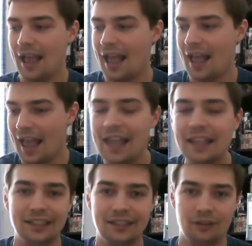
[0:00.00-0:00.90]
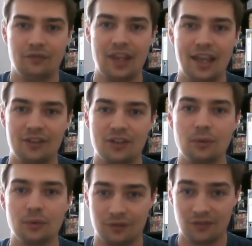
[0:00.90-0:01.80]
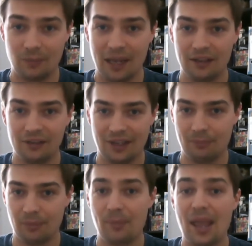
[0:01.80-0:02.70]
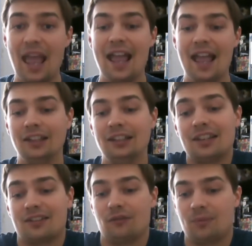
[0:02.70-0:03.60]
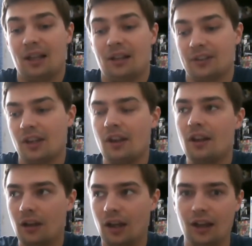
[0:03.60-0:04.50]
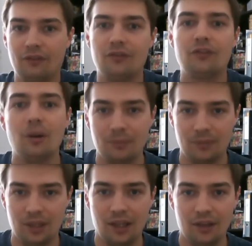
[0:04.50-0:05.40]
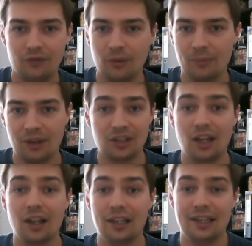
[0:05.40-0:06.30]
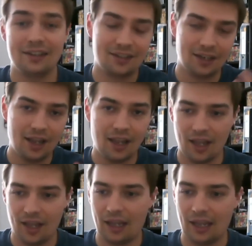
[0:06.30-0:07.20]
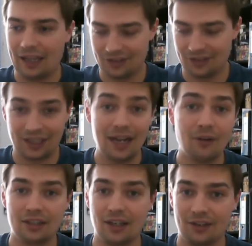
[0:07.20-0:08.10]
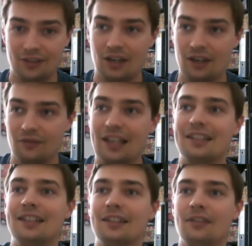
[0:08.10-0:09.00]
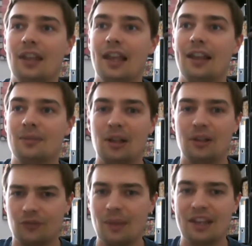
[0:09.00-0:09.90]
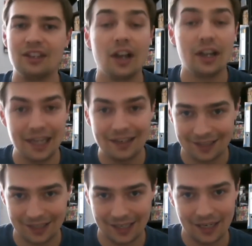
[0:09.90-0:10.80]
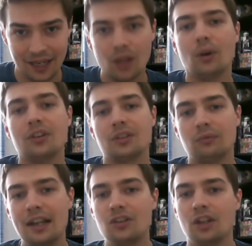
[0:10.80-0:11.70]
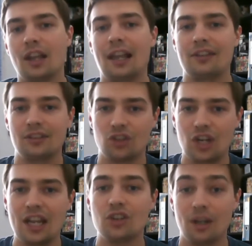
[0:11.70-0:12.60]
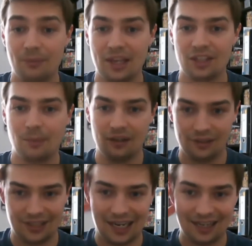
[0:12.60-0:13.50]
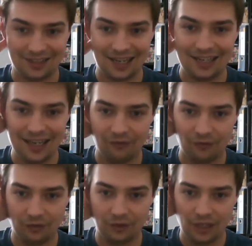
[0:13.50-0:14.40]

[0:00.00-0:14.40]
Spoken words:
any of their source of spells and prepare a list of spells from their entire list. As the cleric does, kind of getting their spells from their divine entity, whereas the ranger has to change up their spells as they level.